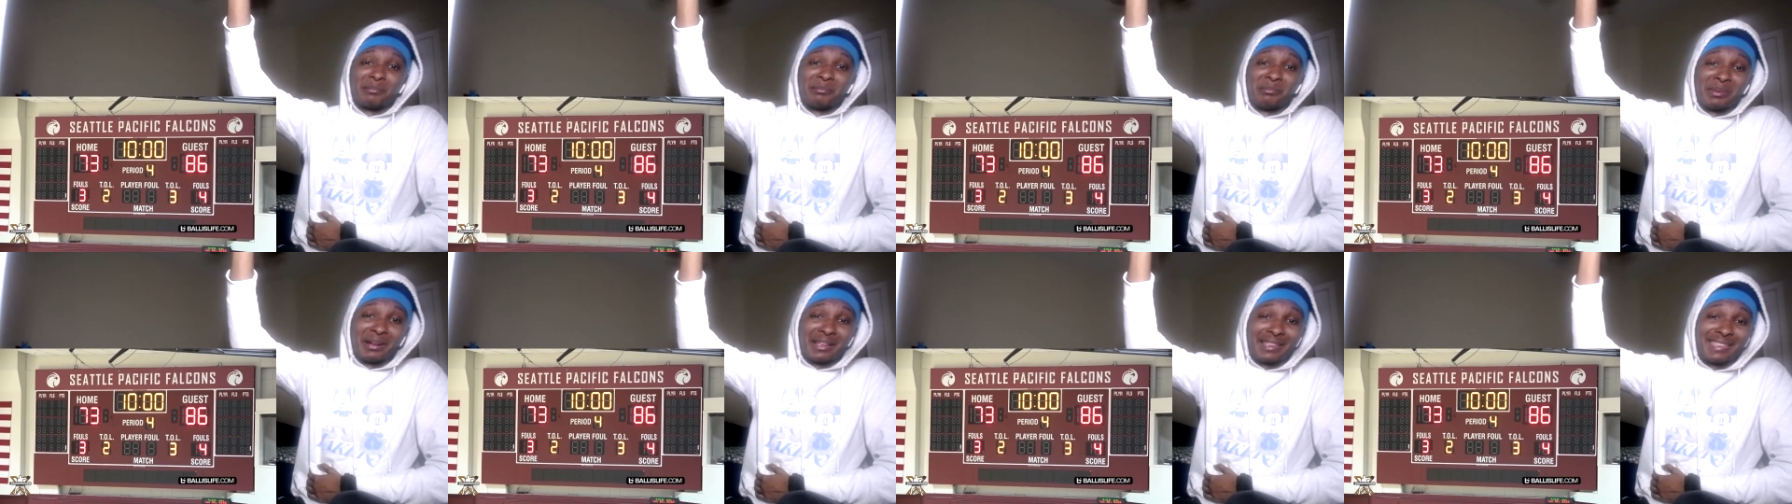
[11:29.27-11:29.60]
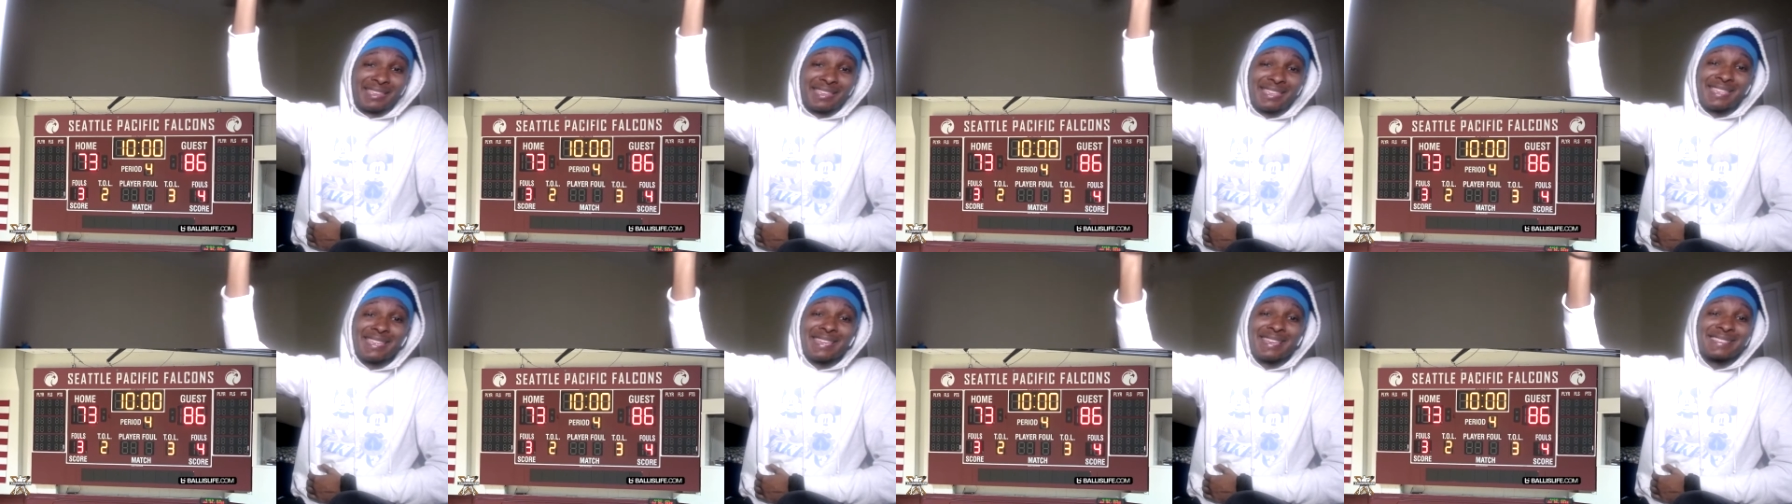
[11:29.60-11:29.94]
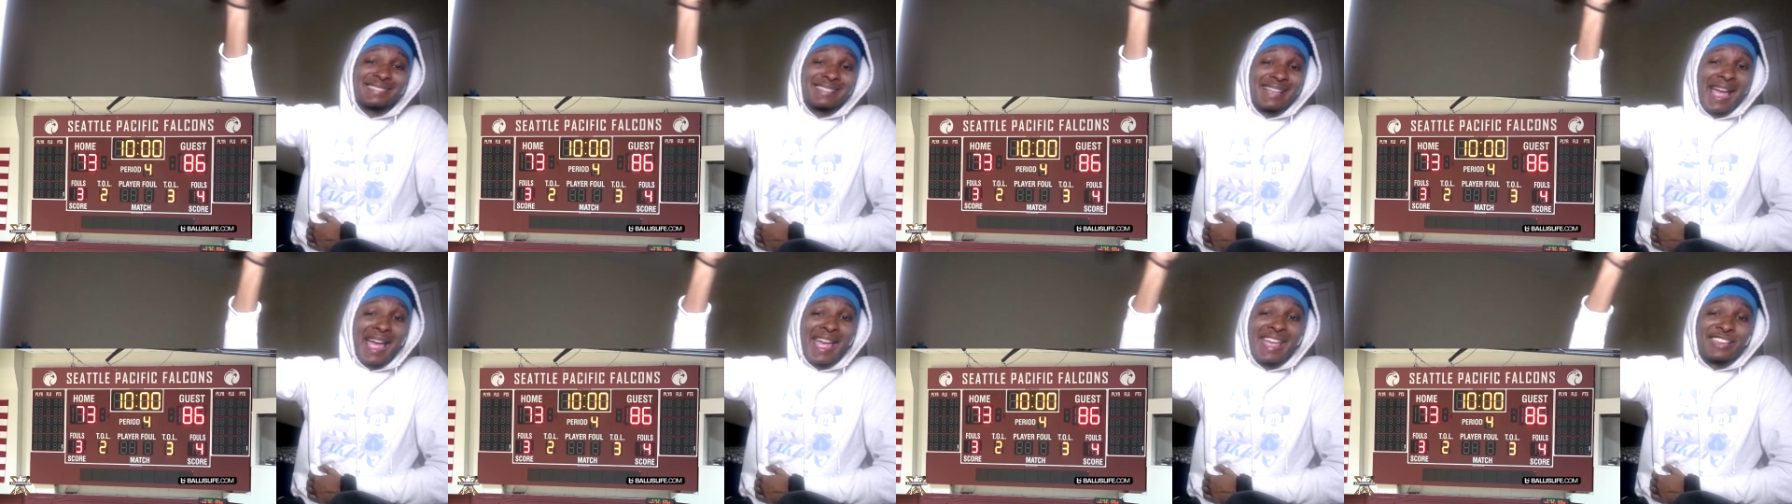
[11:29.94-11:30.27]
but he
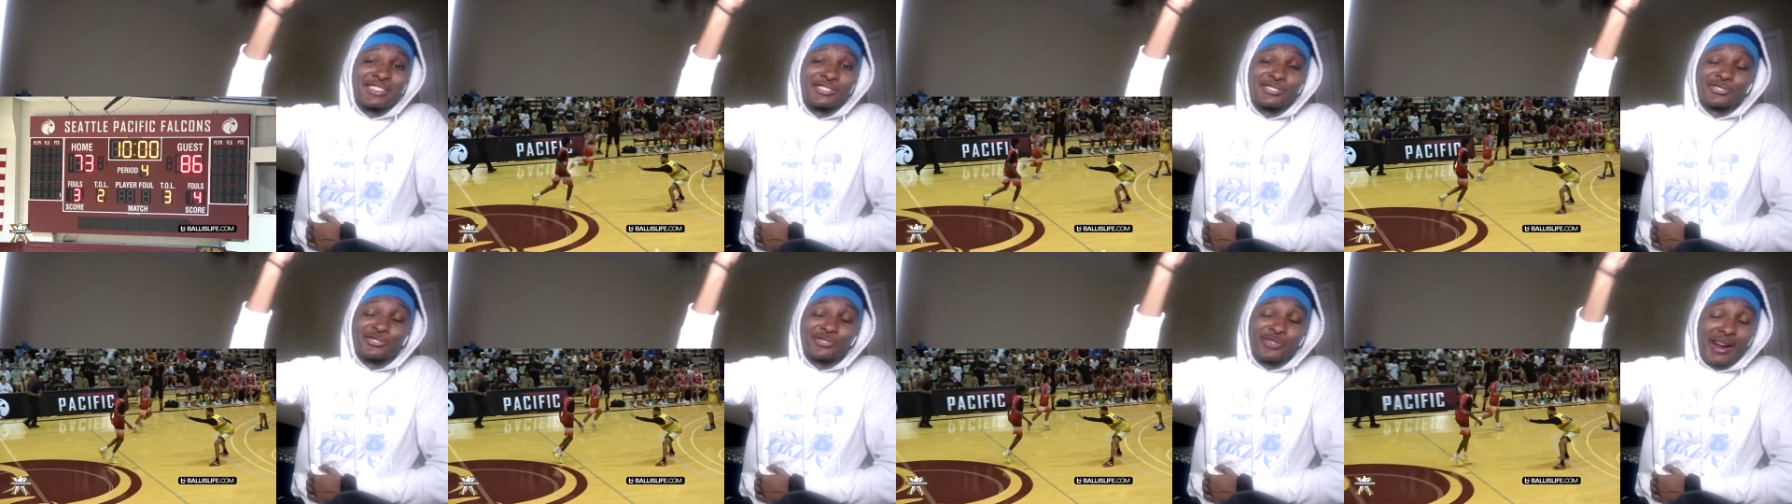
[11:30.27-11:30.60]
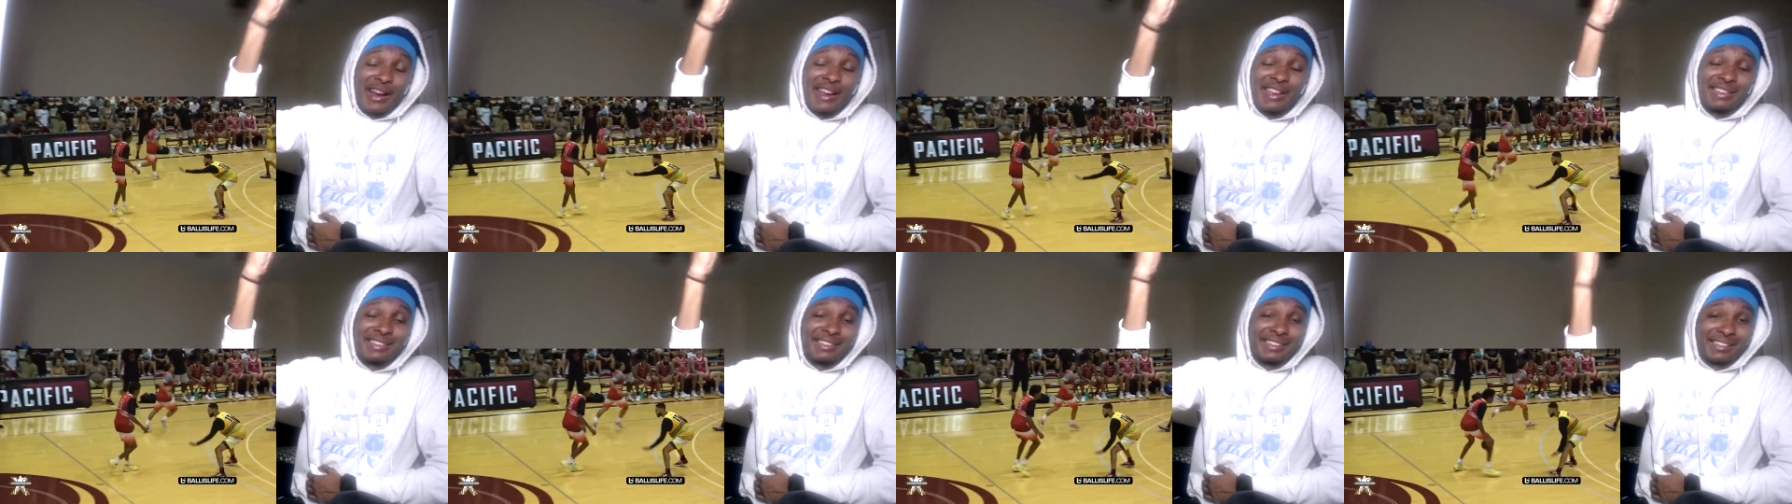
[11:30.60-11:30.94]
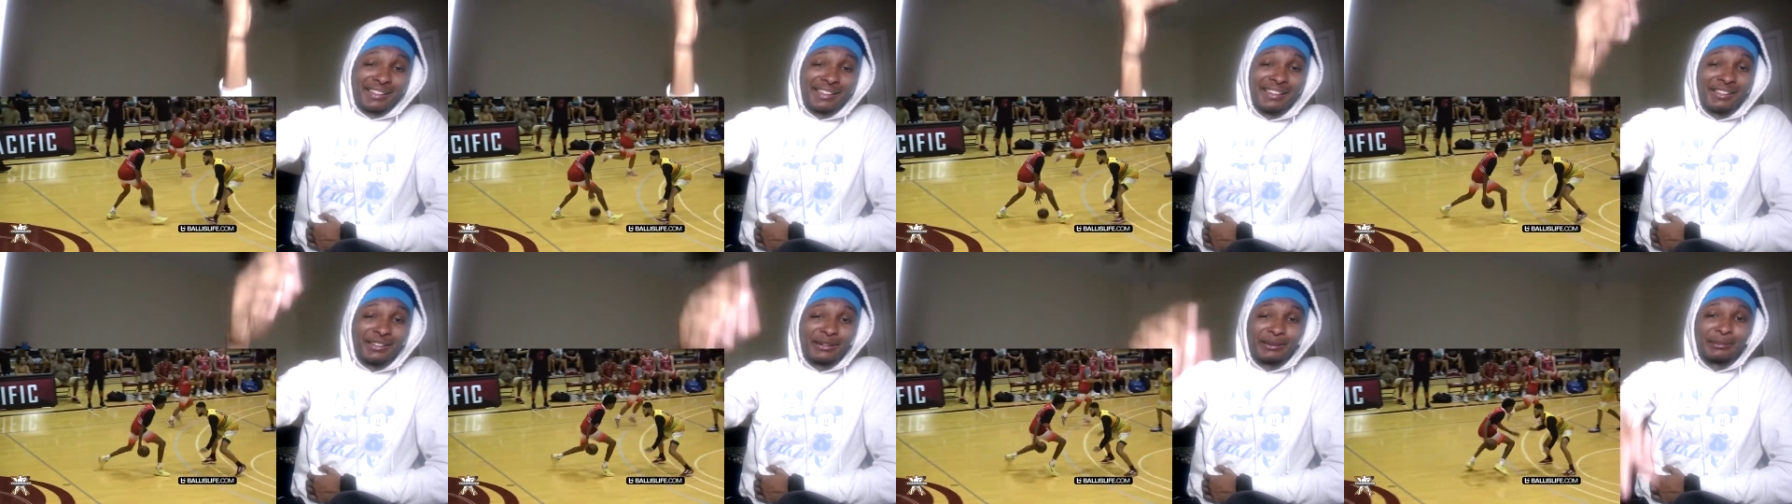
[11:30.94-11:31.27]
is a straight
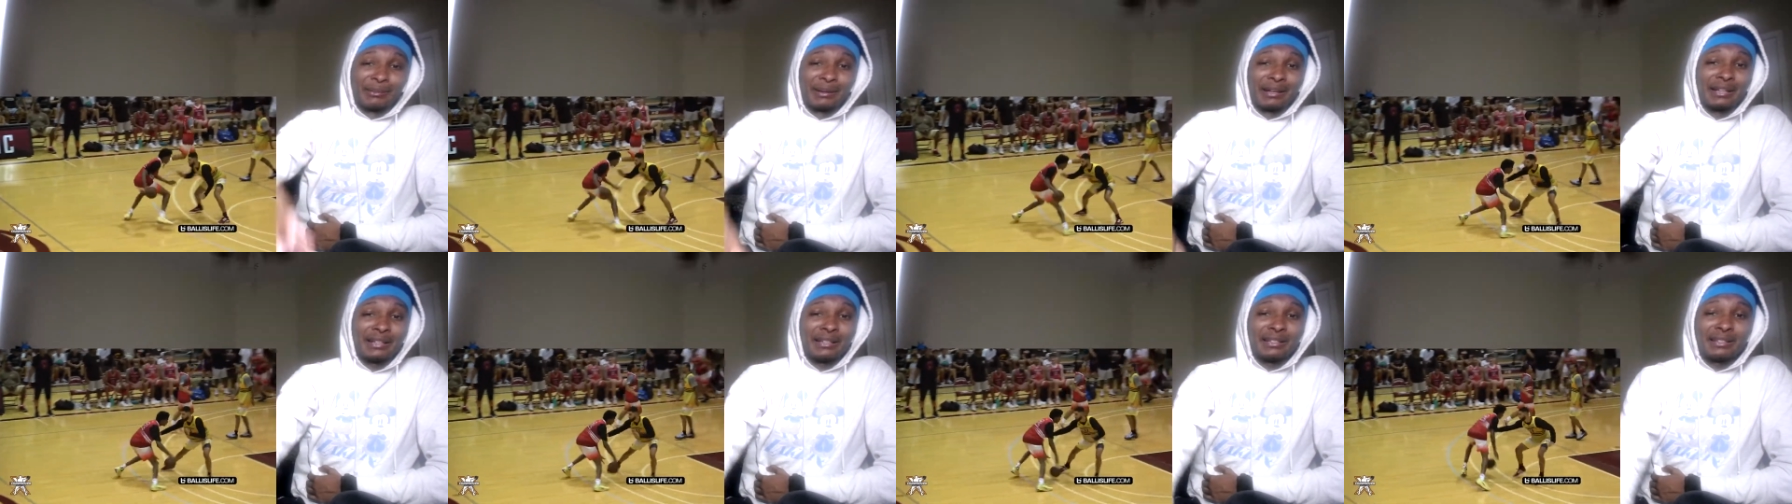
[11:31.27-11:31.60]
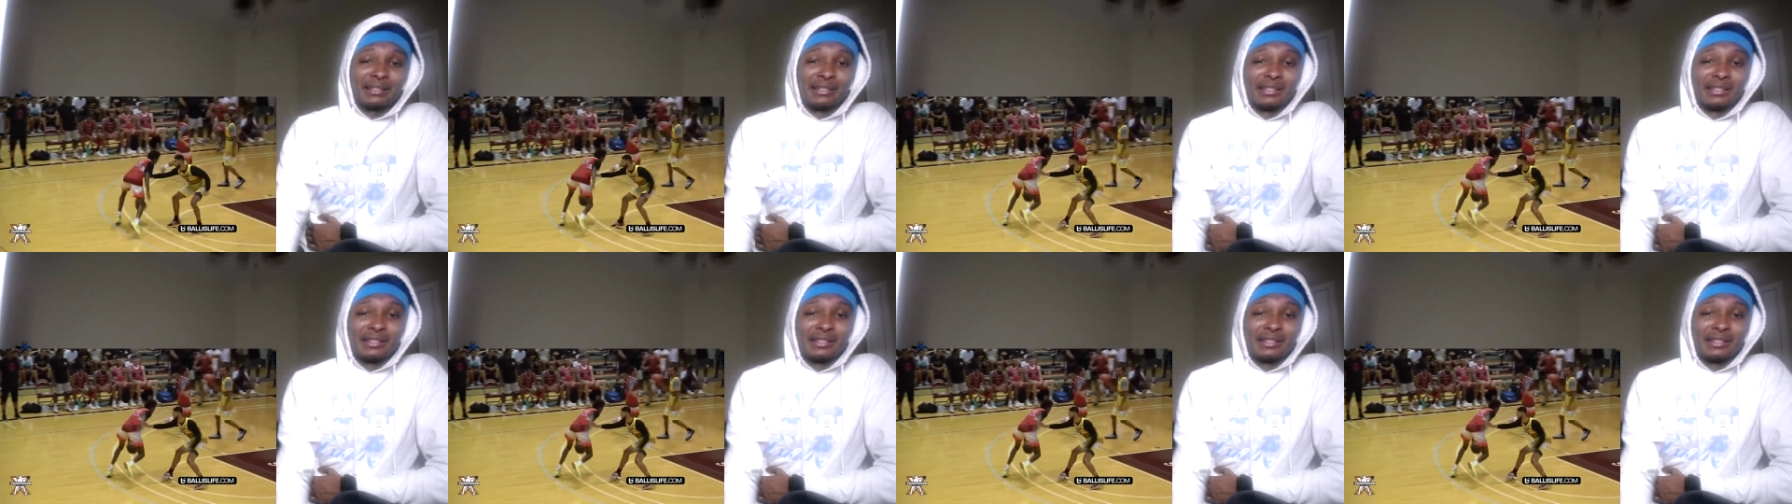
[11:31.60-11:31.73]
killer, man.